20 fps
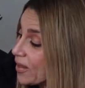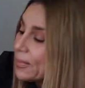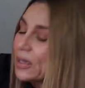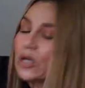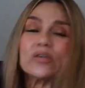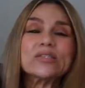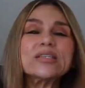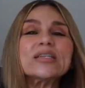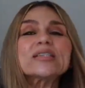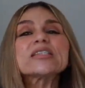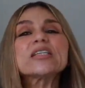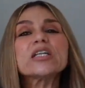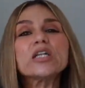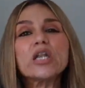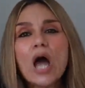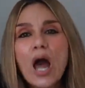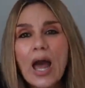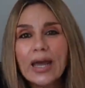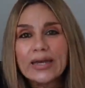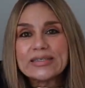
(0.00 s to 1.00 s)
because it's
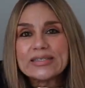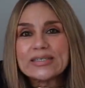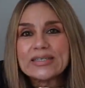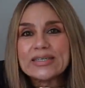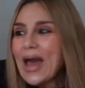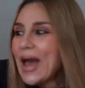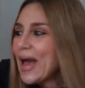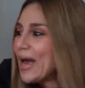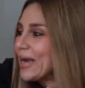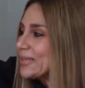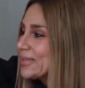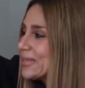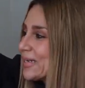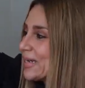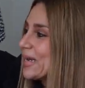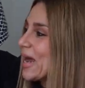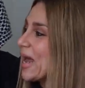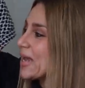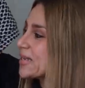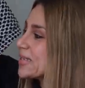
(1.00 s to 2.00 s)
light and
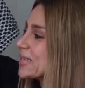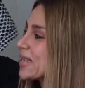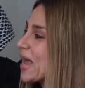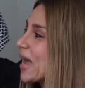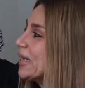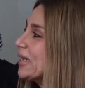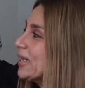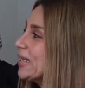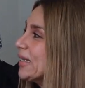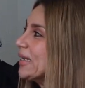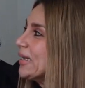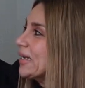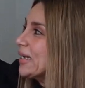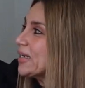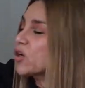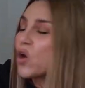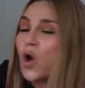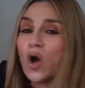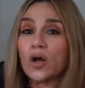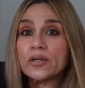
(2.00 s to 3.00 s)
it has that
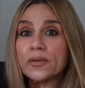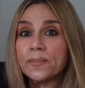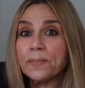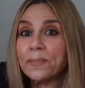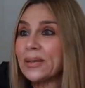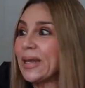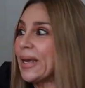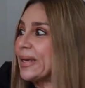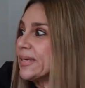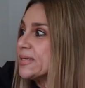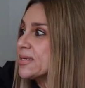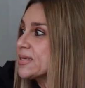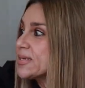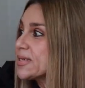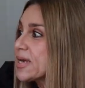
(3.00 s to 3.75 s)
linen cotton blend.